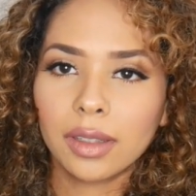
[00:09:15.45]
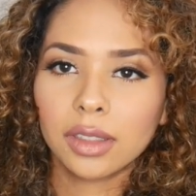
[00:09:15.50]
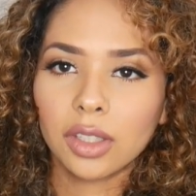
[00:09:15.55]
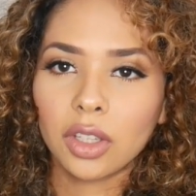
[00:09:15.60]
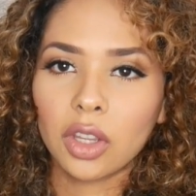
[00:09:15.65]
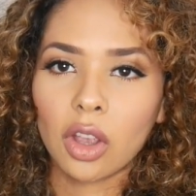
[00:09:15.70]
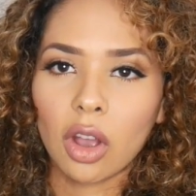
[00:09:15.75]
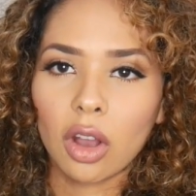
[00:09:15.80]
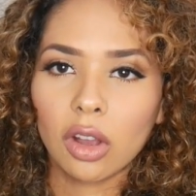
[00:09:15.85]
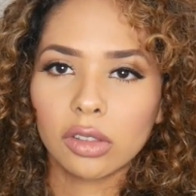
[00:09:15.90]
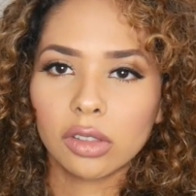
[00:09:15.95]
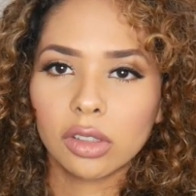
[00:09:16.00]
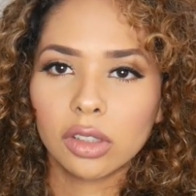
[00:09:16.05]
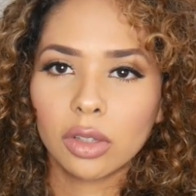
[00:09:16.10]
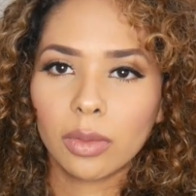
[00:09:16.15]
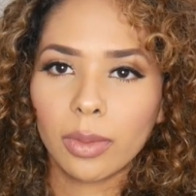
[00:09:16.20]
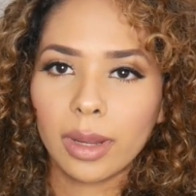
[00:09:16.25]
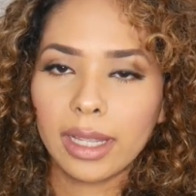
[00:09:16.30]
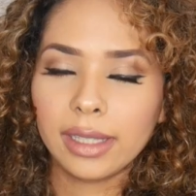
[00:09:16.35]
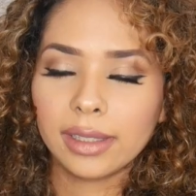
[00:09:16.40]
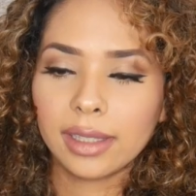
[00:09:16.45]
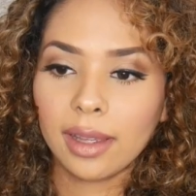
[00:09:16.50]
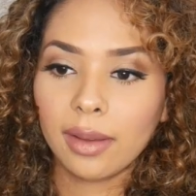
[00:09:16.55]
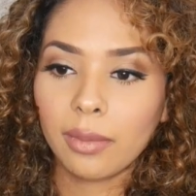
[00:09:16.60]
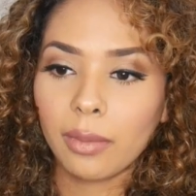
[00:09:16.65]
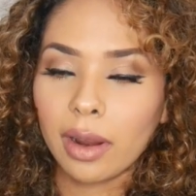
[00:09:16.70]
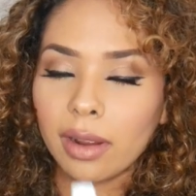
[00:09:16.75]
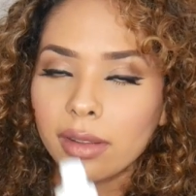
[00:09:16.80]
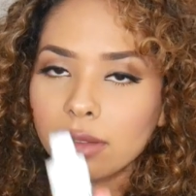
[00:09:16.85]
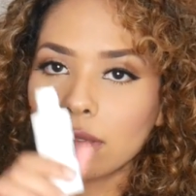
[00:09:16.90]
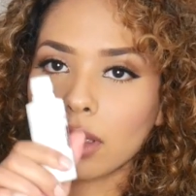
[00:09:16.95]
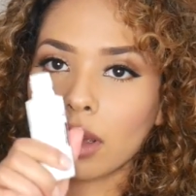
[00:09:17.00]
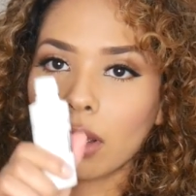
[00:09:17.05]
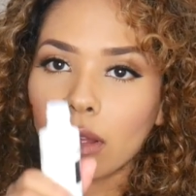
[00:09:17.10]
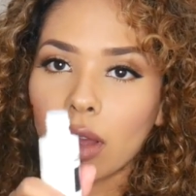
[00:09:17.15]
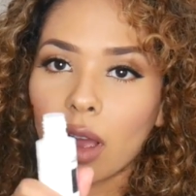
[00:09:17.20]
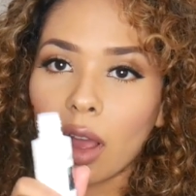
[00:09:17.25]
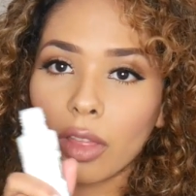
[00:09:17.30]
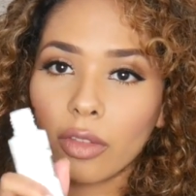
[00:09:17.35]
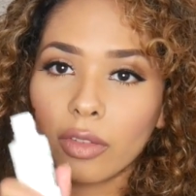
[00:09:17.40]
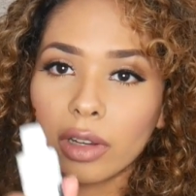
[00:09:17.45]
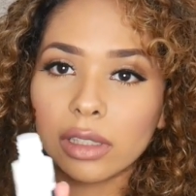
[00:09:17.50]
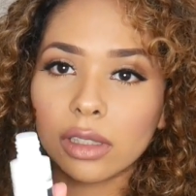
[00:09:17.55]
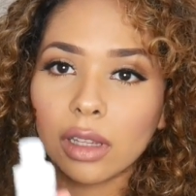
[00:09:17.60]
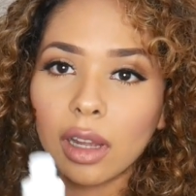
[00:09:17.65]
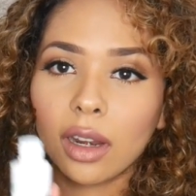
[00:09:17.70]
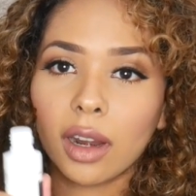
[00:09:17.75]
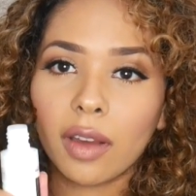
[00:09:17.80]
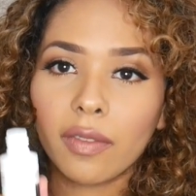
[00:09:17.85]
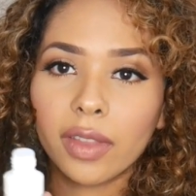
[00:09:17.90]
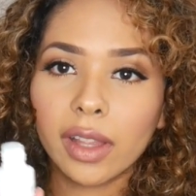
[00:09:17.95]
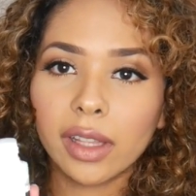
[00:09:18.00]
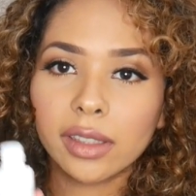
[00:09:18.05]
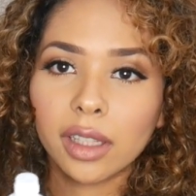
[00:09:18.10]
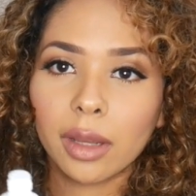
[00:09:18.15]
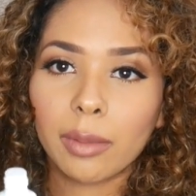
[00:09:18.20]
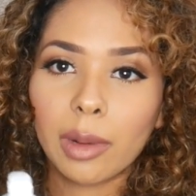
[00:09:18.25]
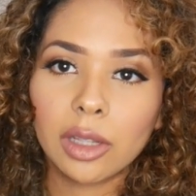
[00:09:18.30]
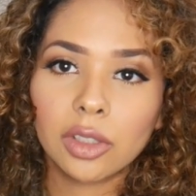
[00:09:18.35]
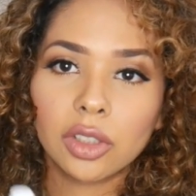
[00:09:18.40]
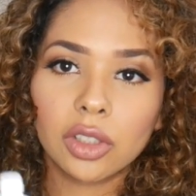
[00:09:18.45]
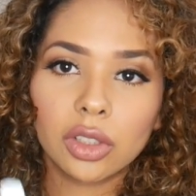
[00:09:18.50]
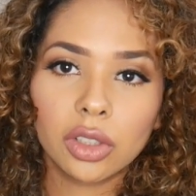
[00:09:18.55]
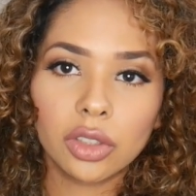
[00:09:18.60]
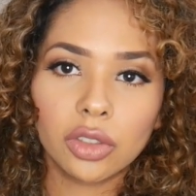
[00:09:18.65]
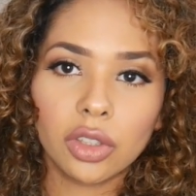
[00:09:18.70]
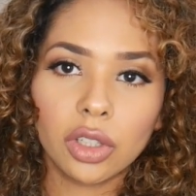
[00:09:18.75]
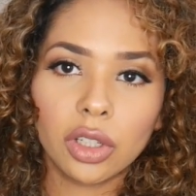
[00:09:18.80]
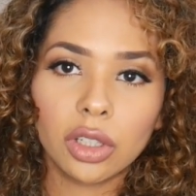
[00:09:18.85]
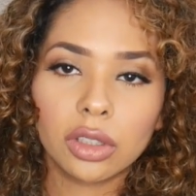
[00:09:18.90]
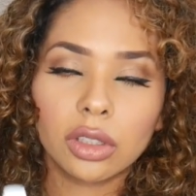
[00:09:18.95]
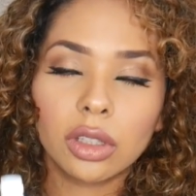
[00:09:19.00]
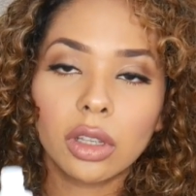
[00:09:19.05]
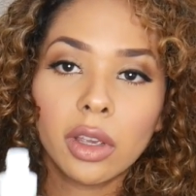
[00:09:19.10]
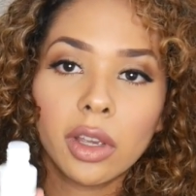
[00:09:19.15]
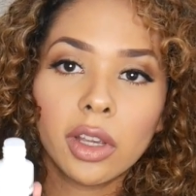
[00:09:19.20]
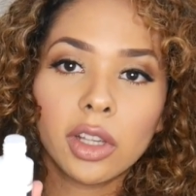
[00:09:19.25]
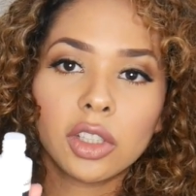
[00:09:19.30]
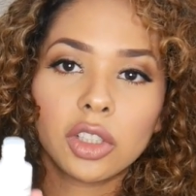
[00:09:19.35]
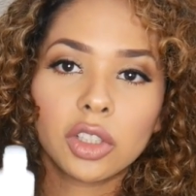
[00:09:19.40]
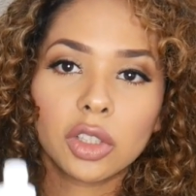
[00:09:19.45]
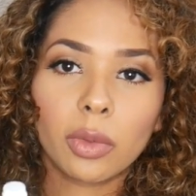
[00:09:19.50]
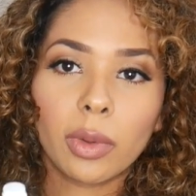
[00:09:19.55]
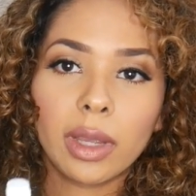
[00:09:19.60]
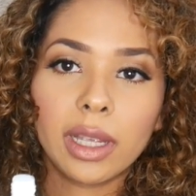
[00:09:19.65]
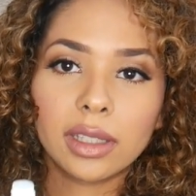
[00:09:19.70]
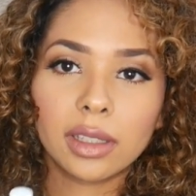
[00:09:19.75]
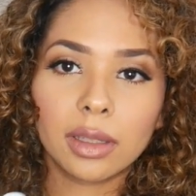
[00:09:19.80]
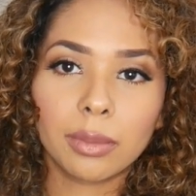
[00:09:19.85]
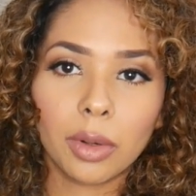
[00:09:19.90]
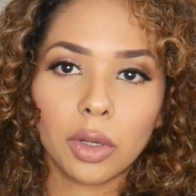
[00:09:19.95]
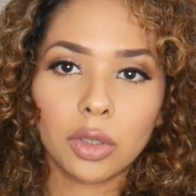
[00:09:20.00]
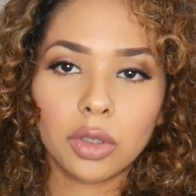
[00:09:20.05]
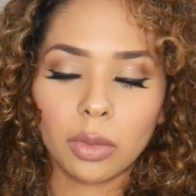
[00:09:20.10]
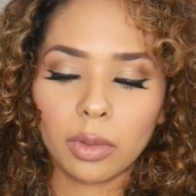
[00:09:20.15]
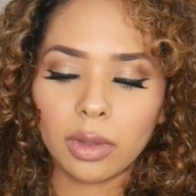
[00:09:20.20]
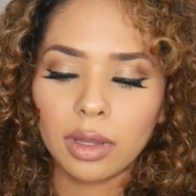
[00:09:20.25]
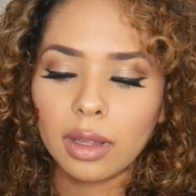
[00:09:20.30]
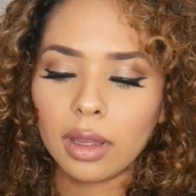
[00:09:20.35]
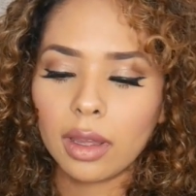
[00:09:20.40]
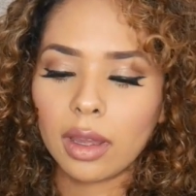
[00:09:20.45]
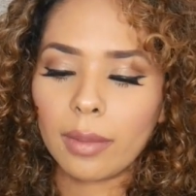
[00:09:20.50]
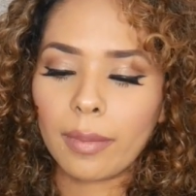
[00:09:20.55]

so you can't squeeze it, whereas the reason I love this so much is because you can squeeze the bottle and